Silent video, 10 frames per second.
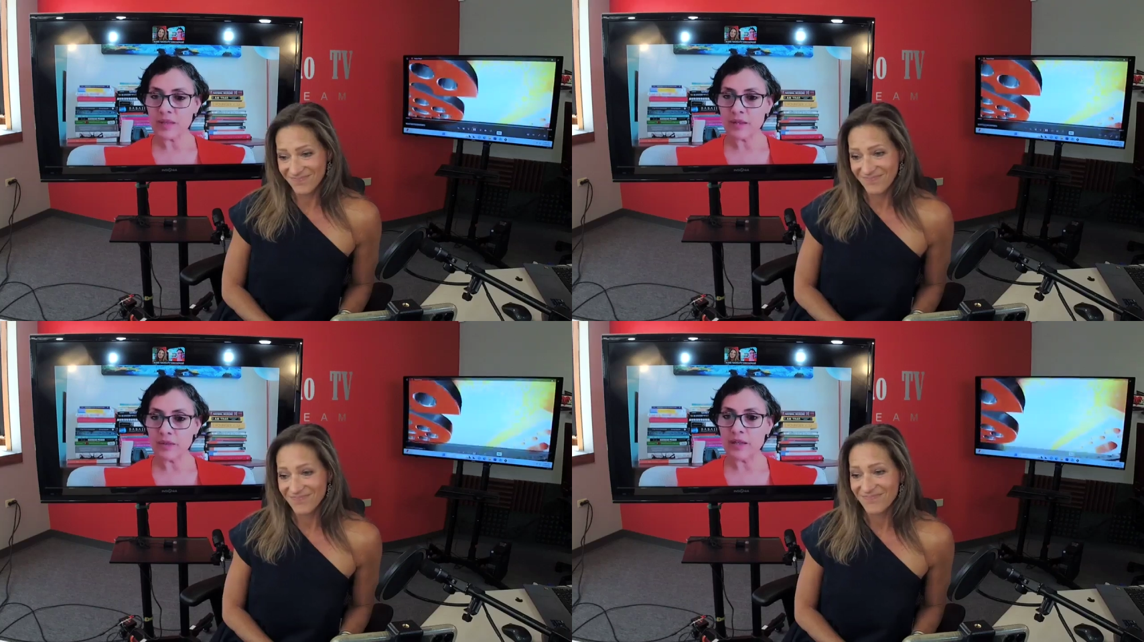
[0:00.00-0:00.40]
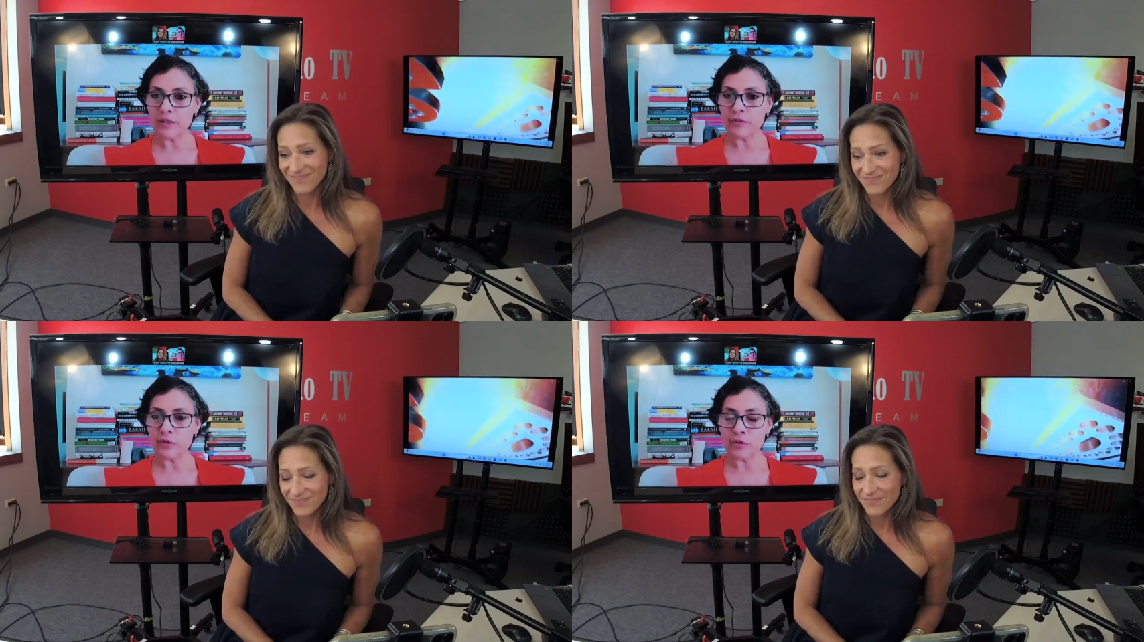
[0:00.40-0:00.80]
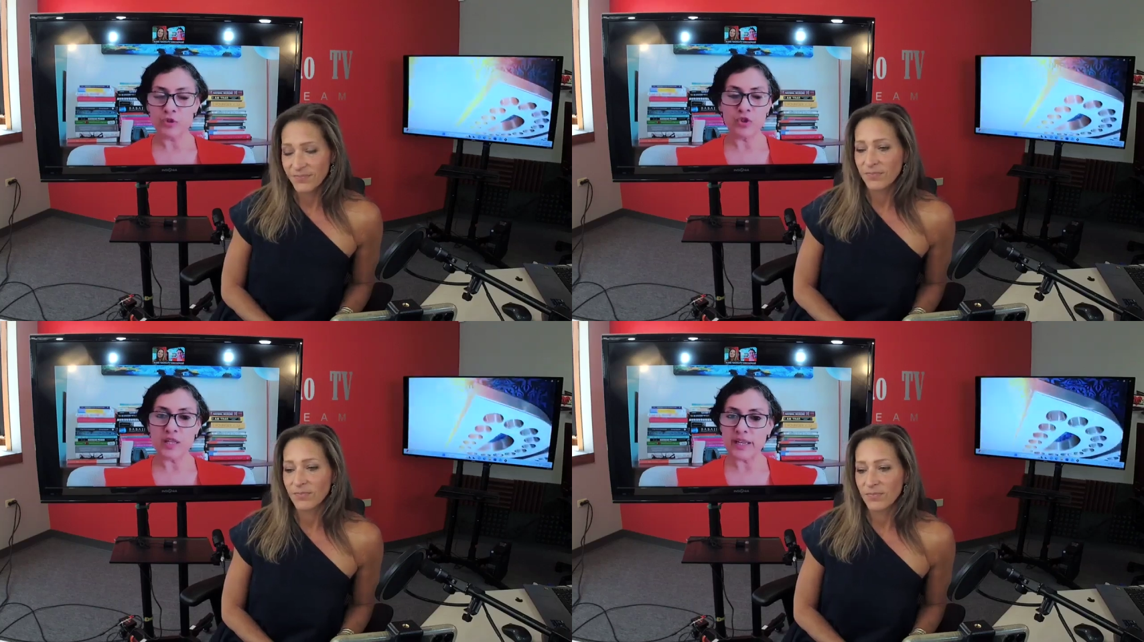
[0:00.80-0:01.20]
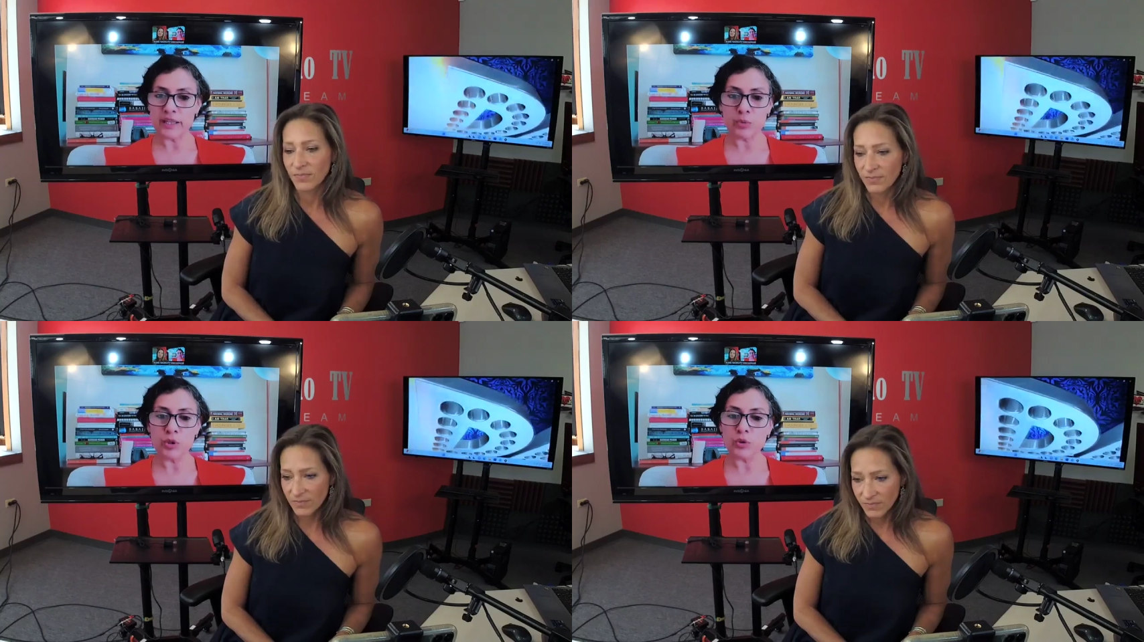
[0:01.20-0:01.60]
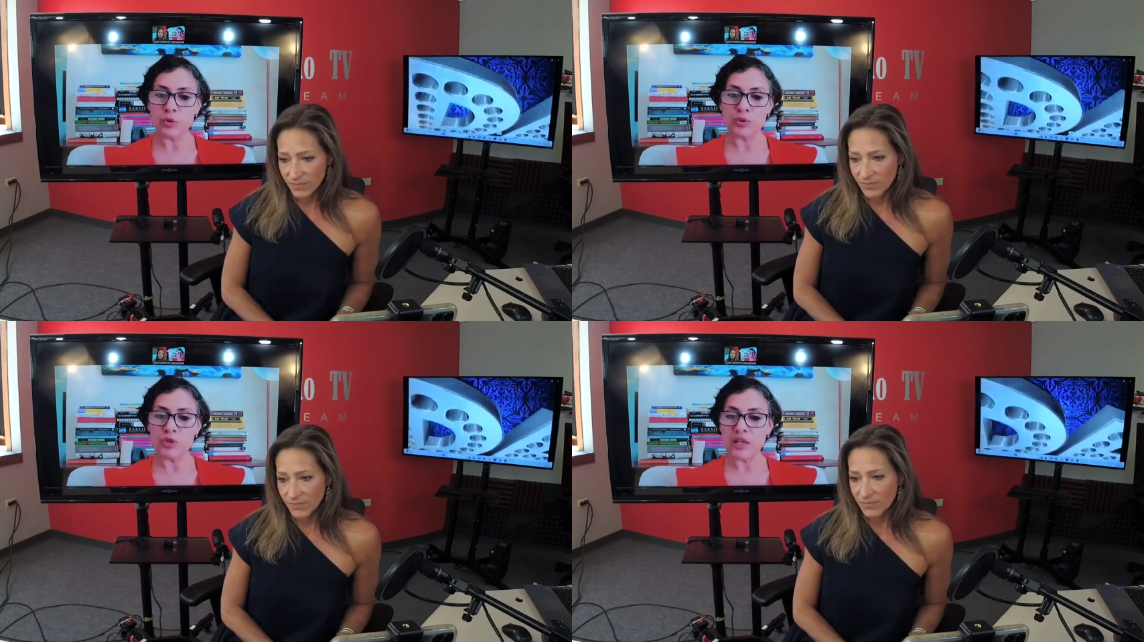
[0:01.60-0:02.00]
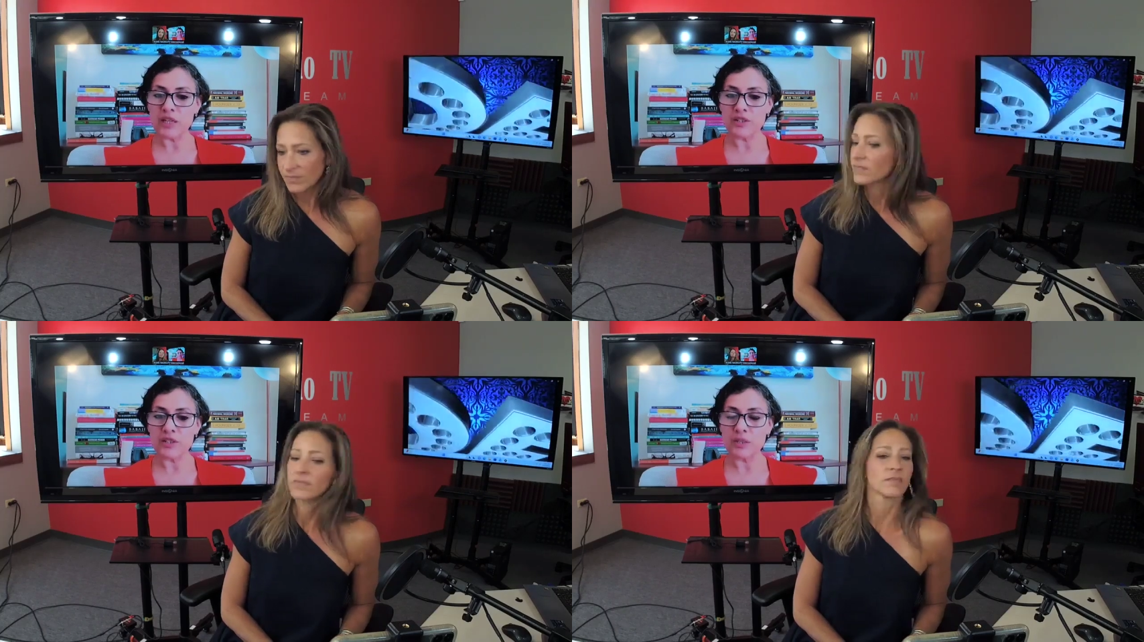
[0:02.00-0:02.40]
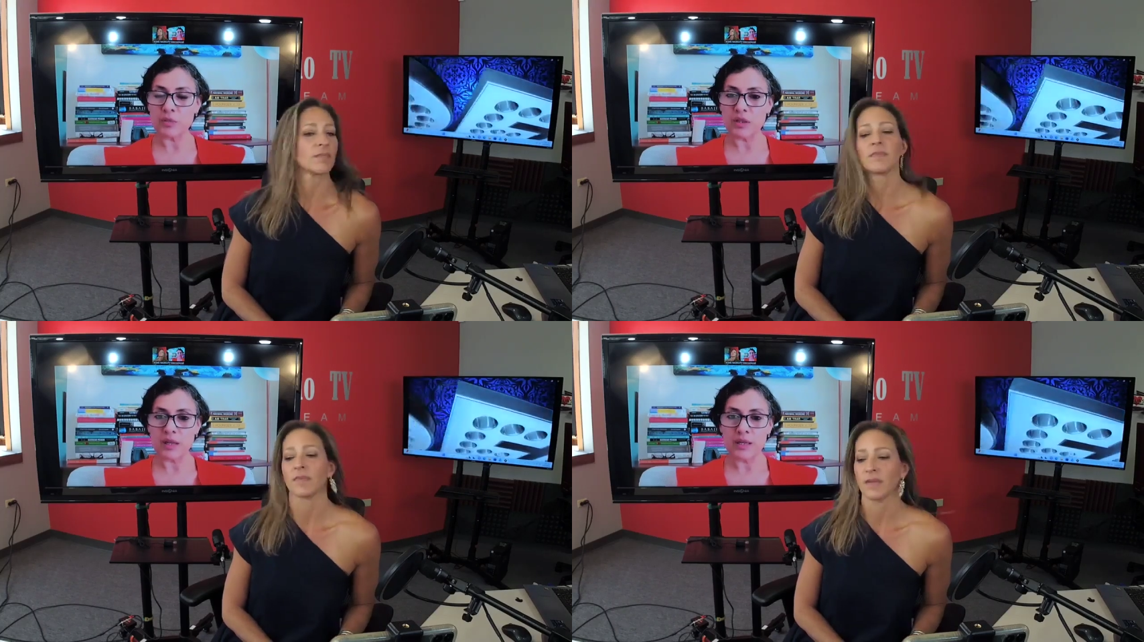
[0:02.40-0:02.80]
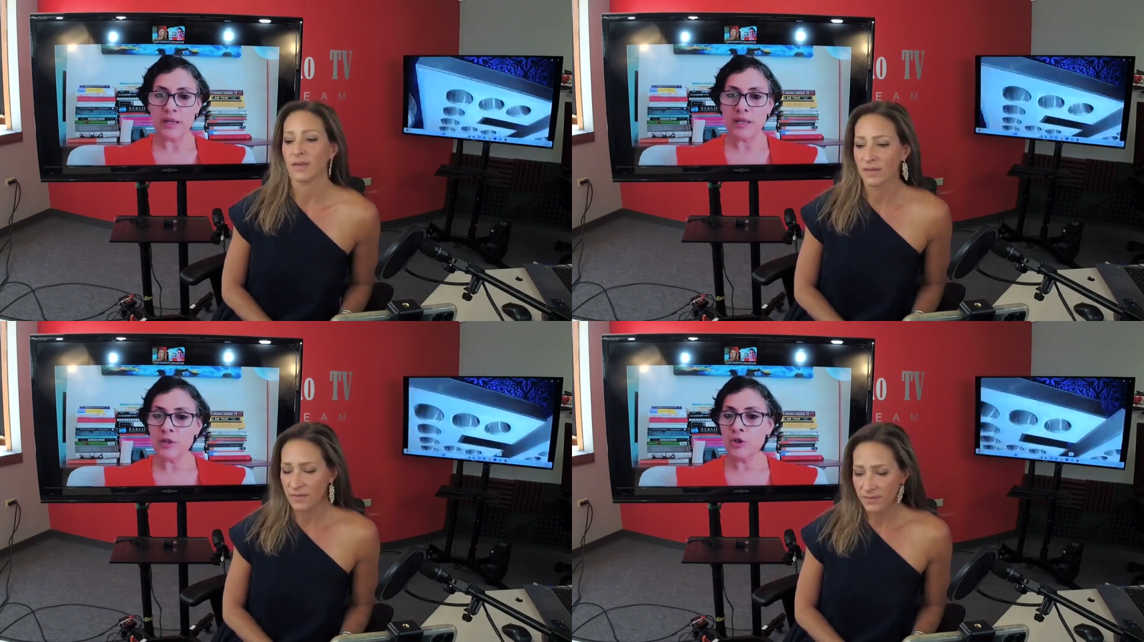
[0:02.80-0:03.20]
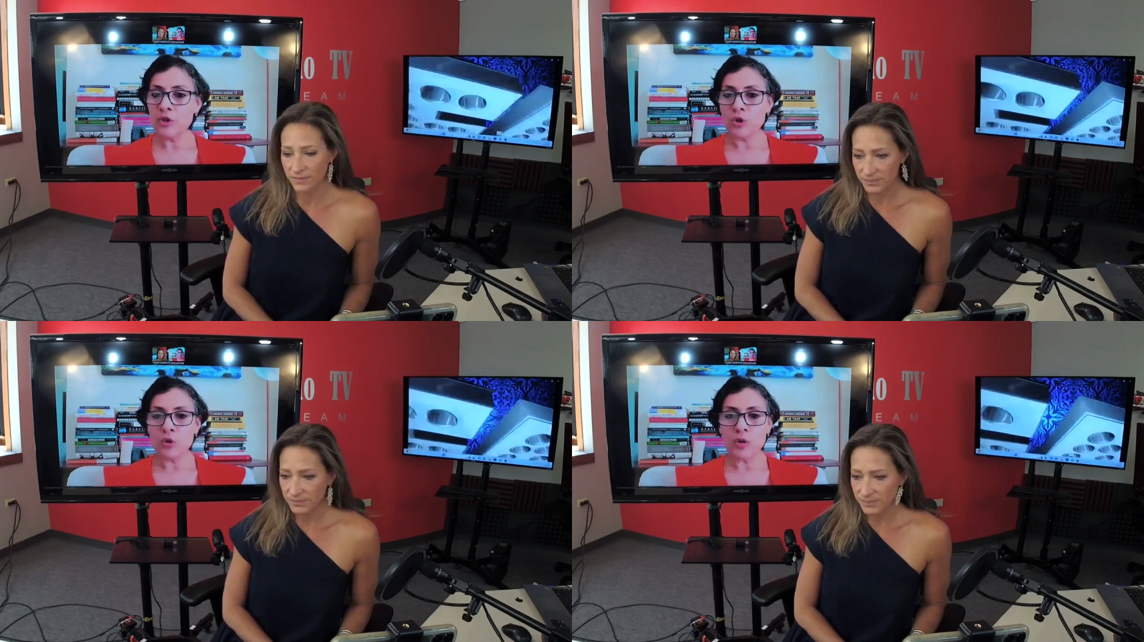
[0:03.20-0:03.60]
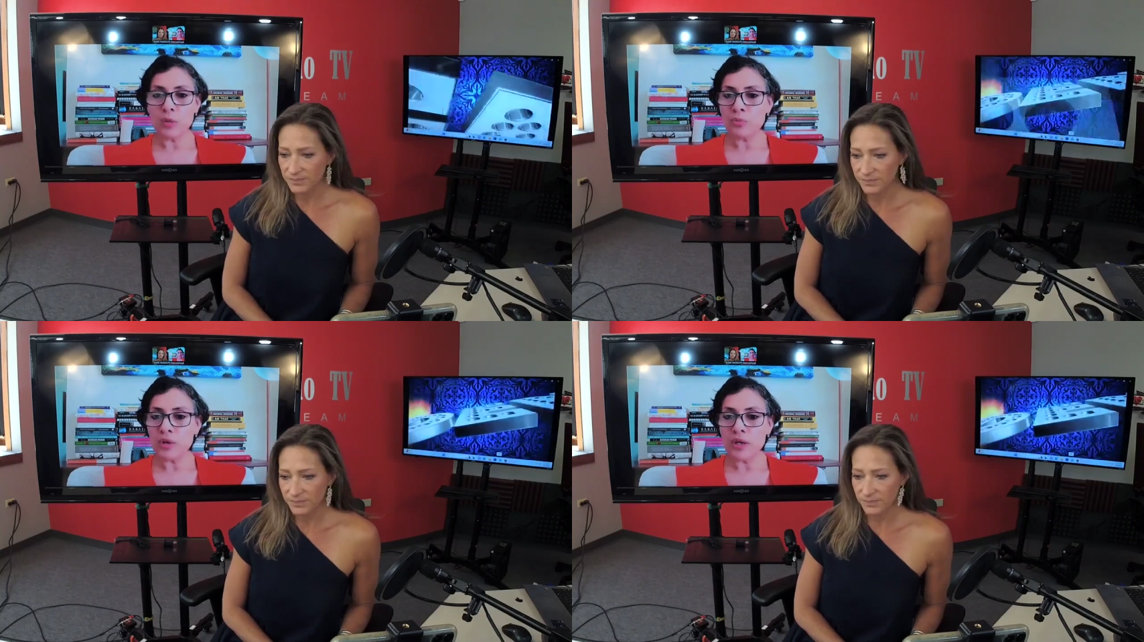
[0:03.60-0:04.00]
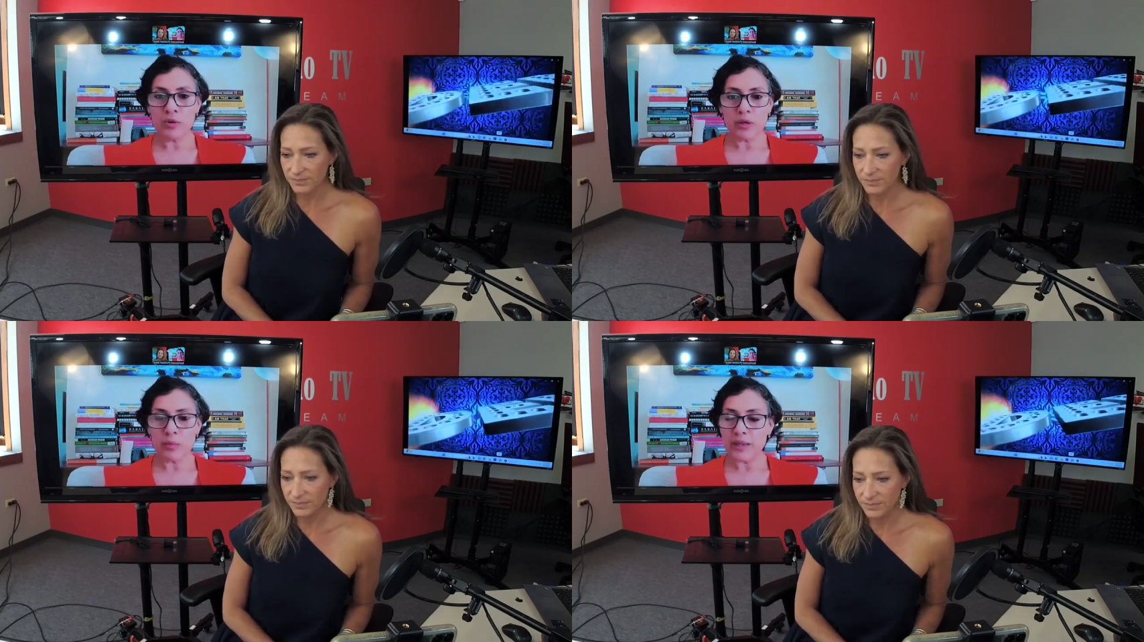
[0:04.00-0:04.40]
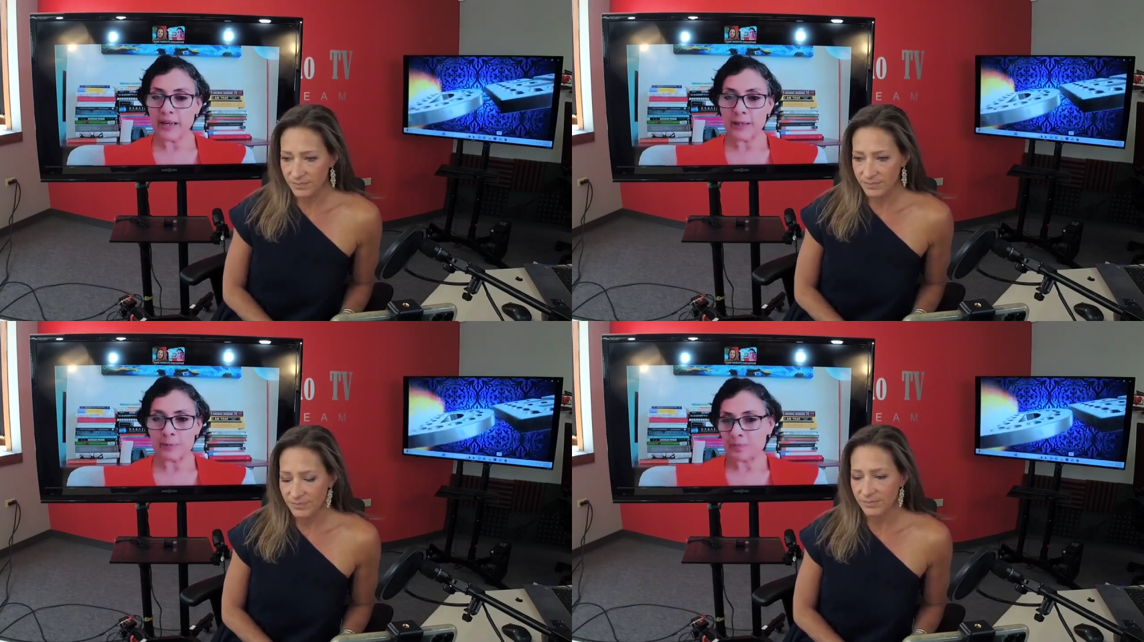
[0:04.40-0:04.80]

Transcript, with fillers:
Speaker 1: right? Of course, genetics. We don't know. Genetics is something that you know you come preloaded with that